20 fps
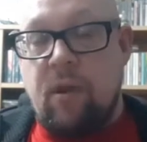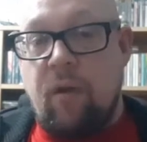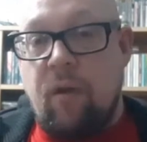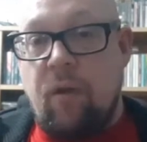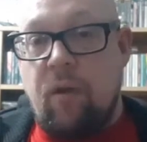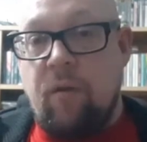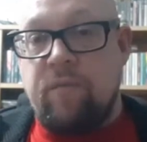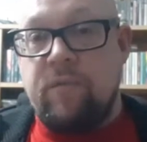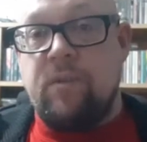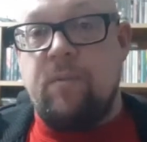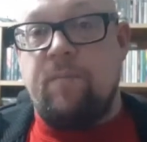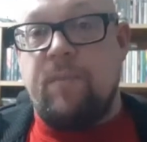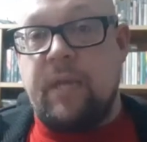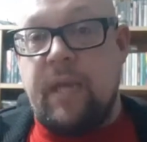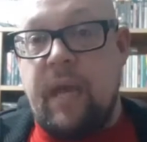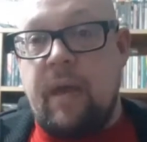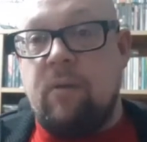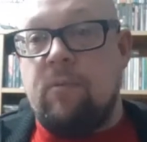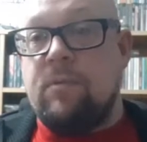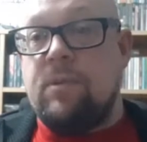of
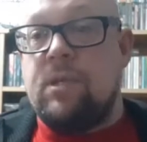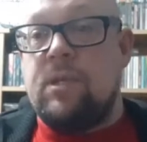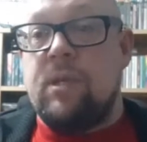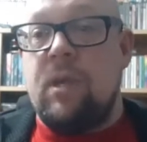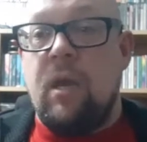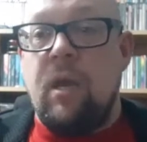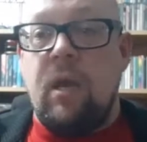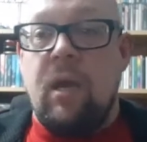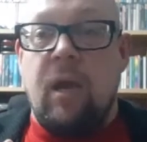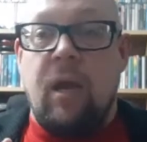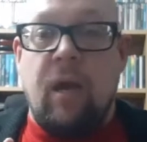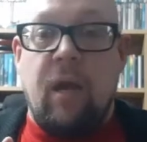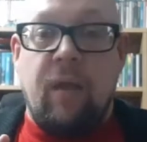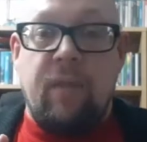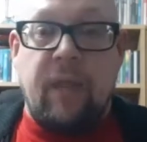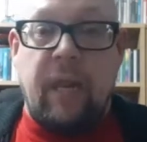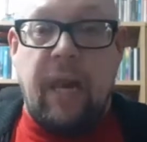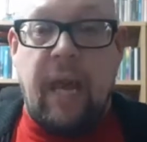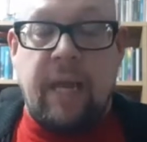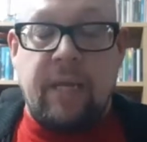something else, uh,
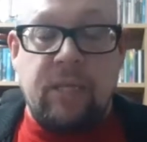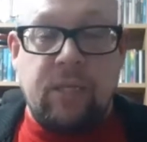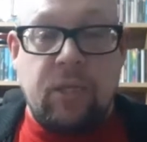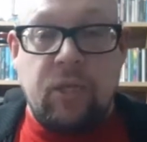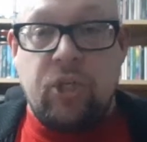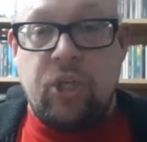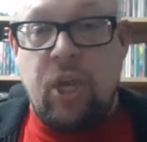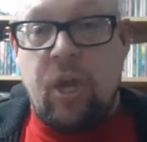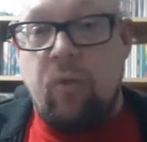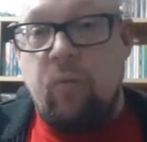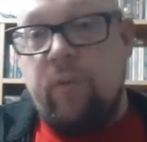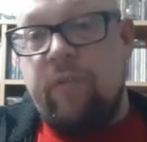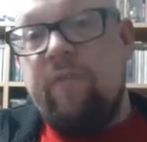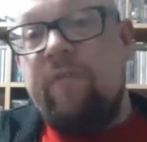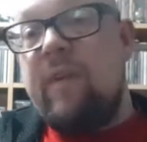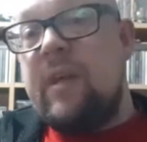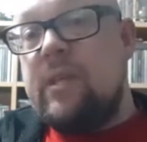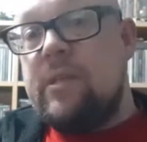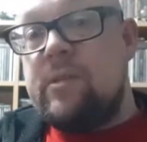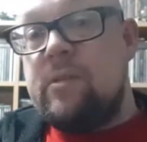the last show with
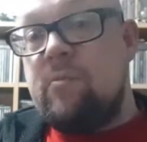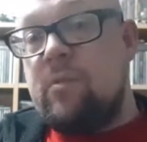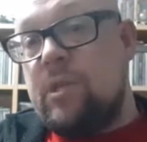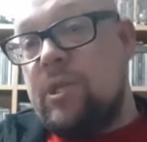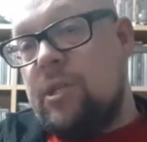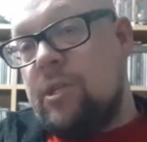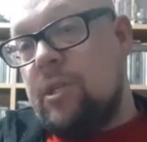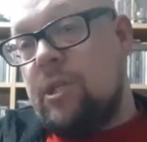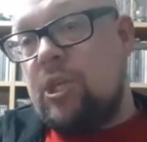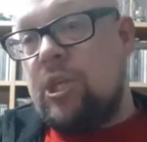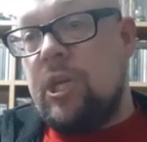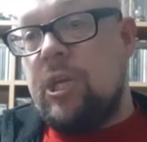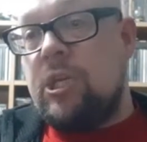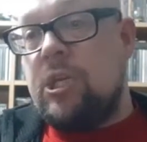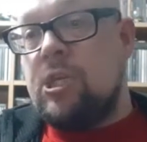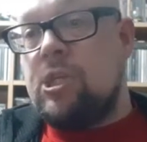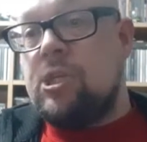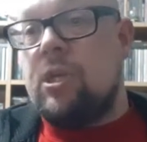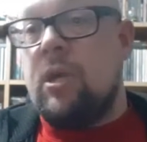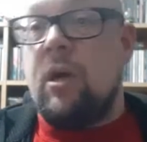Vince, which is at
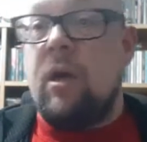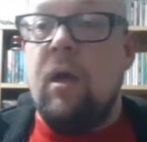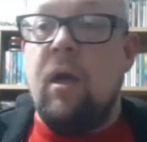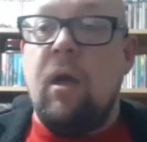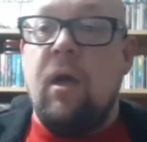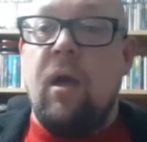Chichester.